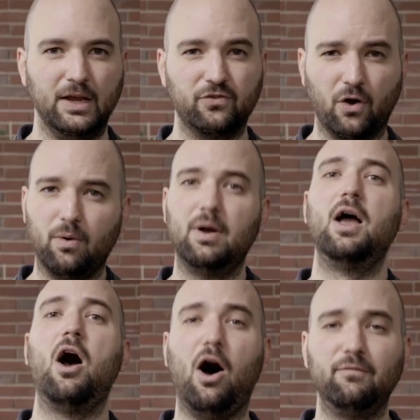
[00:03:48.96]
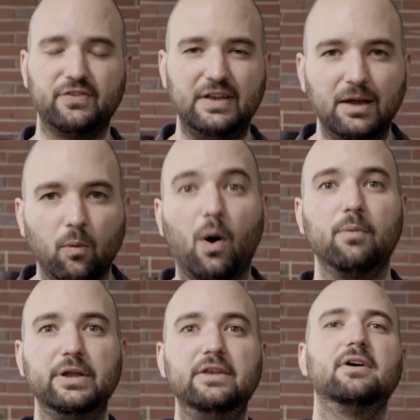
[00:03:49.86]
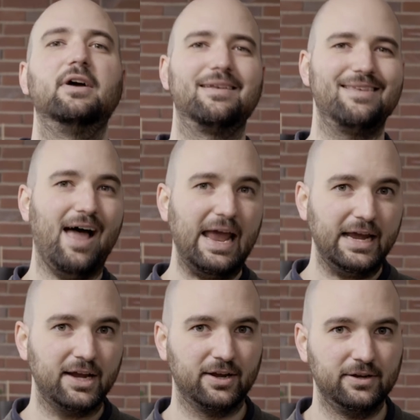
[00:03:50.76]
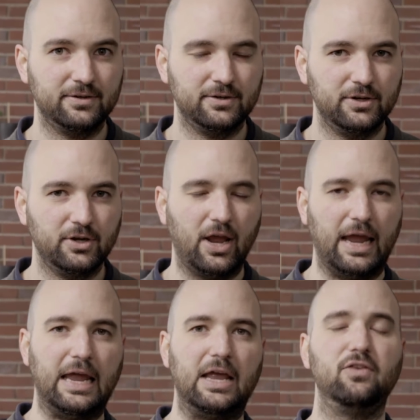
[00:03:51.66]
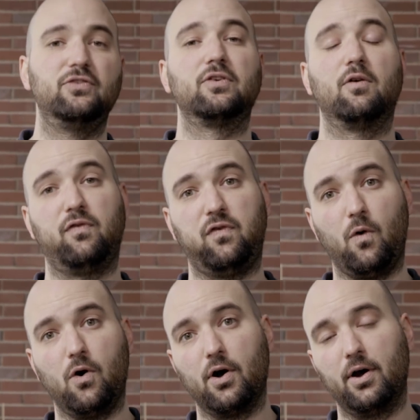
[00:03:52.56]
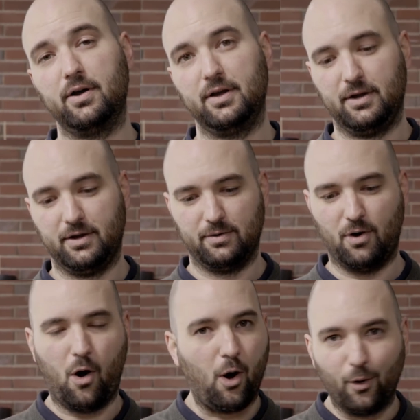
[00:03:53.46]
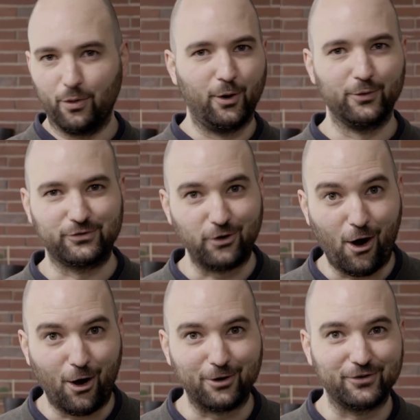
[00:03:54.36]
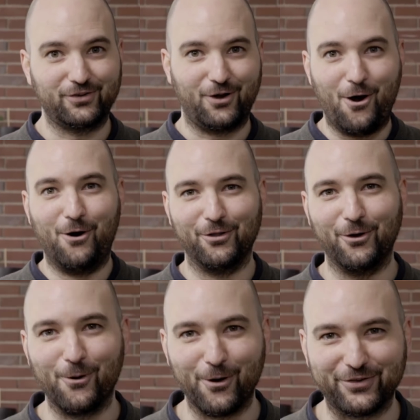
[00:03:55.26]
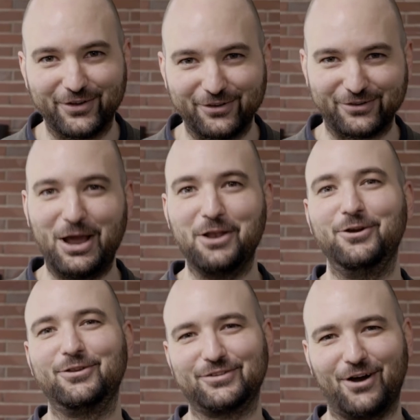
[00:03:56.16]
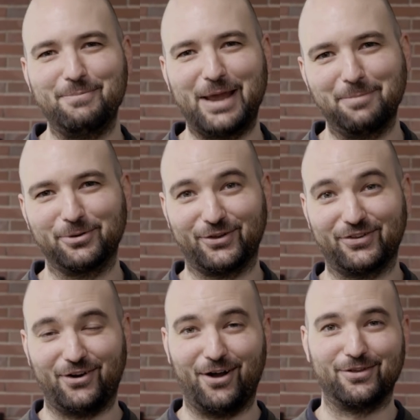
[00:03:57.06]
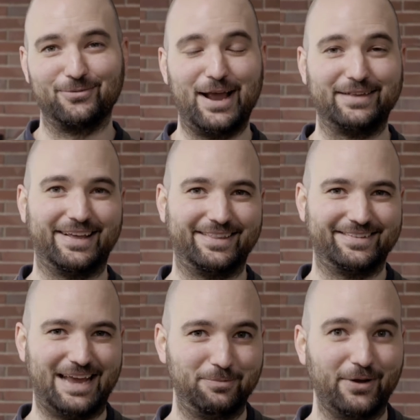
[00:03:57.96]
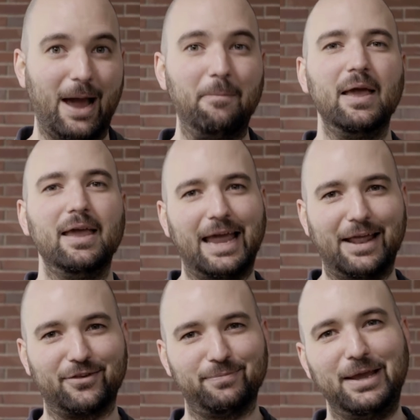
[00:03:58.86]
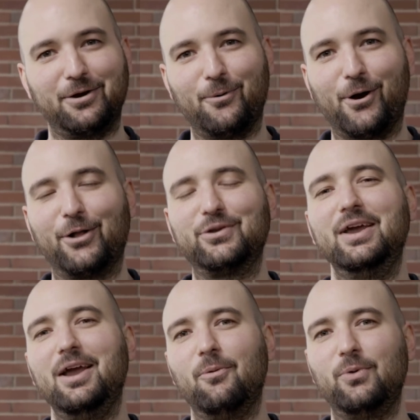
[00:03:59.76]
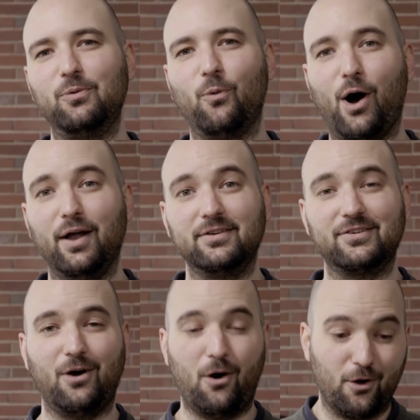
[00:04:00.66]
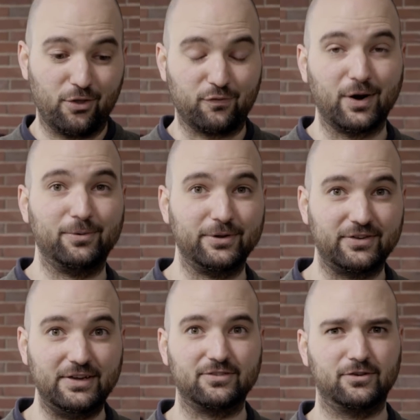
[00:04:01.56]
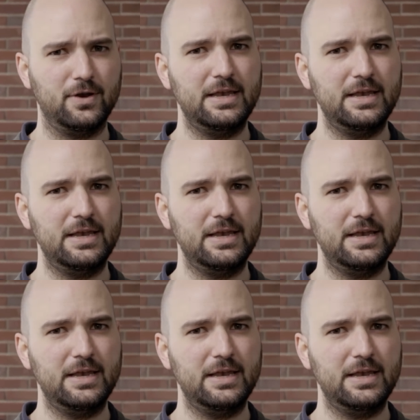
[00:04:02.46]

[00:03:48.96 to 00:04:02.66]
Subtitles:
So obviously what we'd like is for all those dogs, all the horses to be able to start the race at the same time. In the speaker world, we want all the frequencies to